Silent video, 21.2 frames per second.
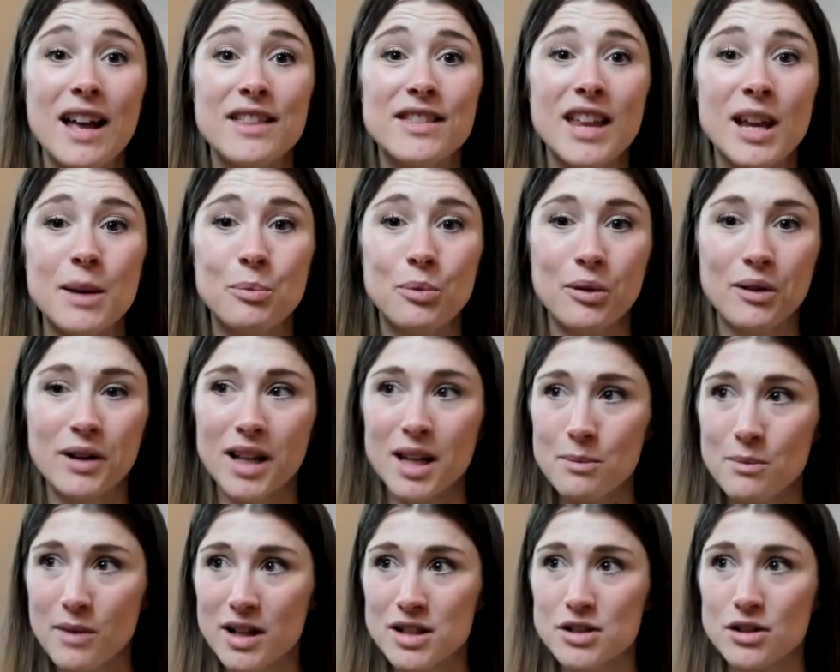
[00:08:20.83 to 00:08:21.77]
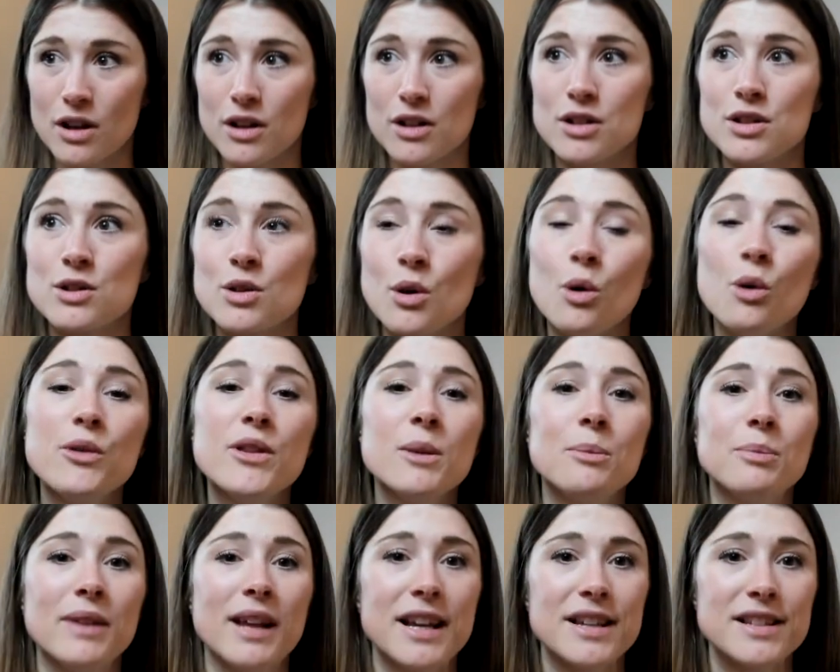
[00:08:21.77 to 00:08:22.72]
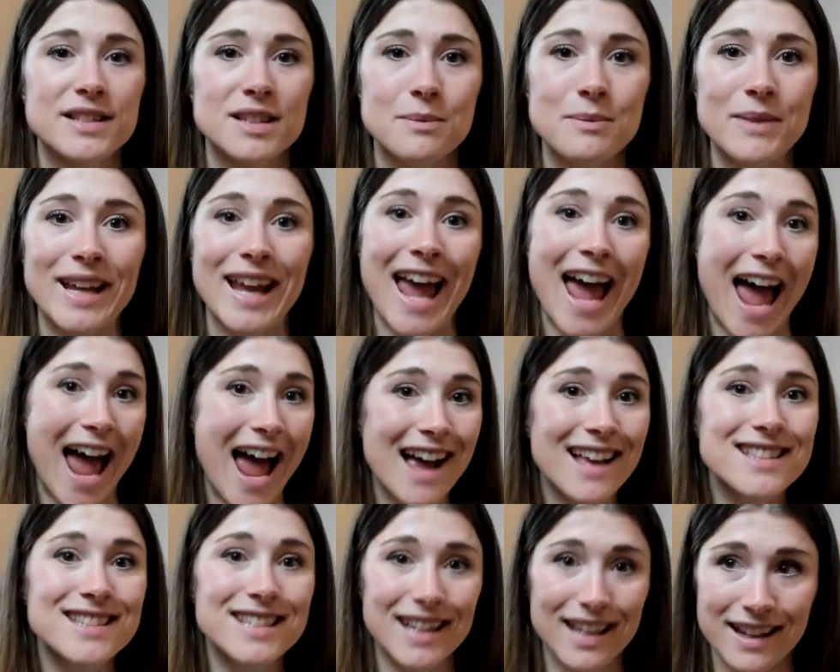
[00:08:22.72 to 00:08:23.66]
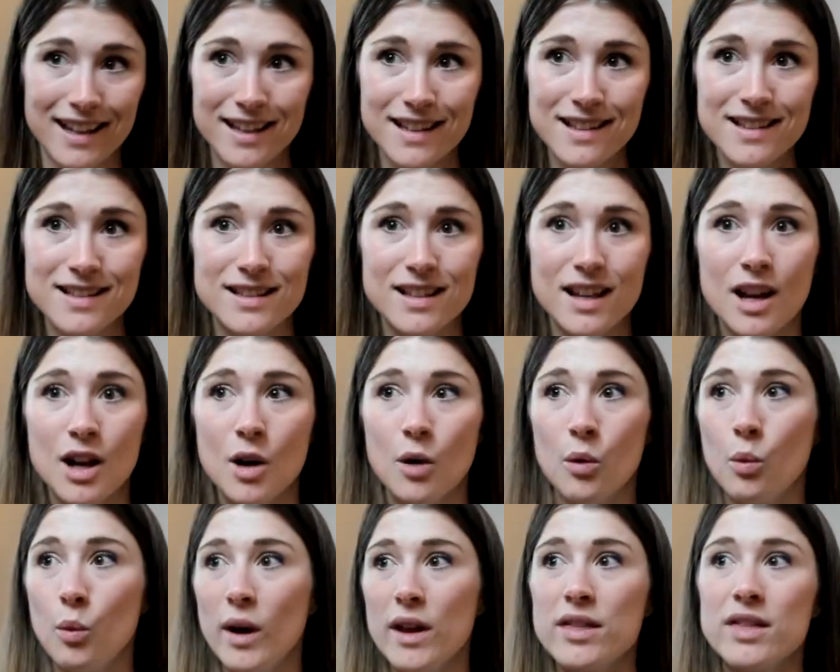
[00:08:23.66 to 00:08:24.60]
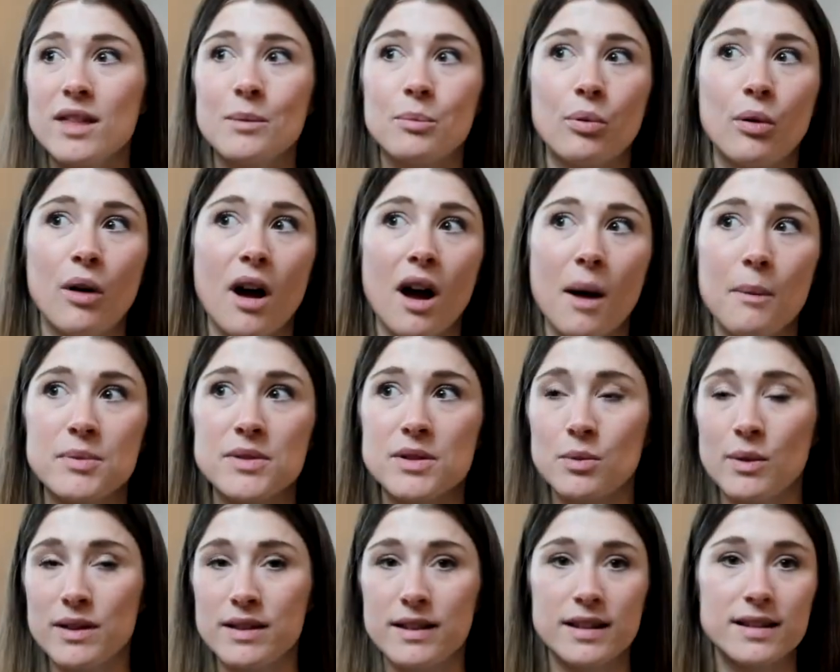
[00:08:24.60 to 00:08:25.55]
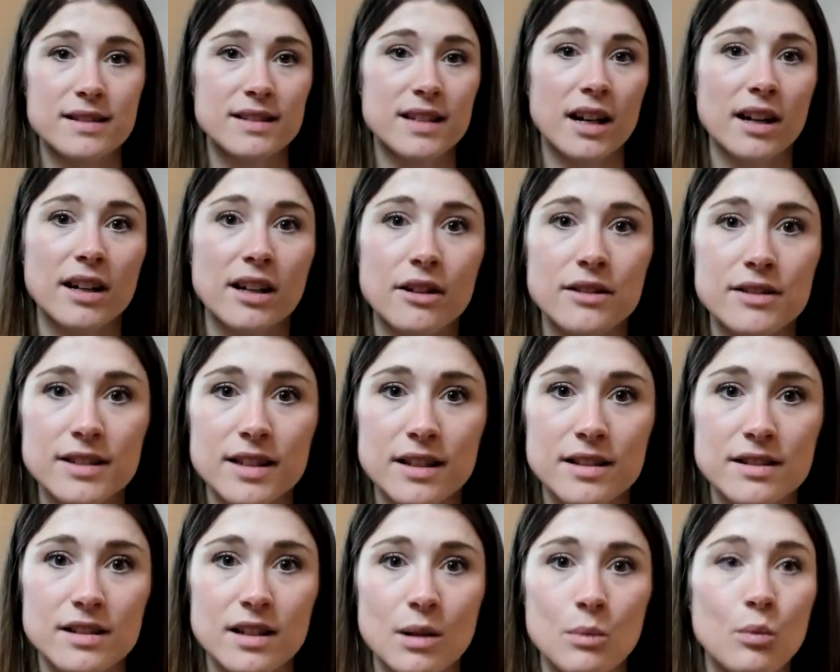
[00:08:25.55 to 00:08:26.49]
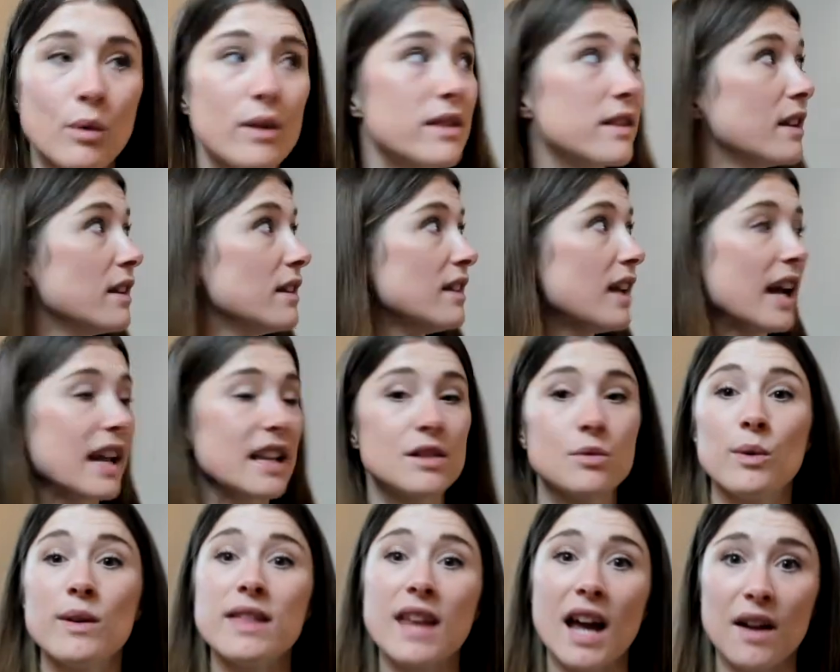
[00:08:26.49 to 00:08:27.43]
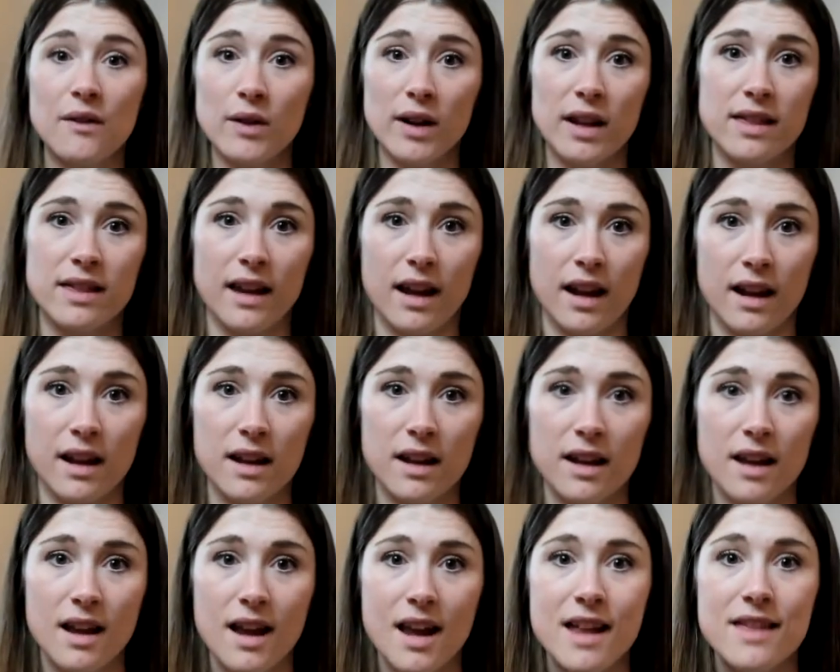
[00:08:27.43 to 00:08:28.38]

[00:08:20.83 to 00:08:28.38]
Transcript: They pretty much sold the place to me as is, with the props, with the stereo system, with the lights, with everything,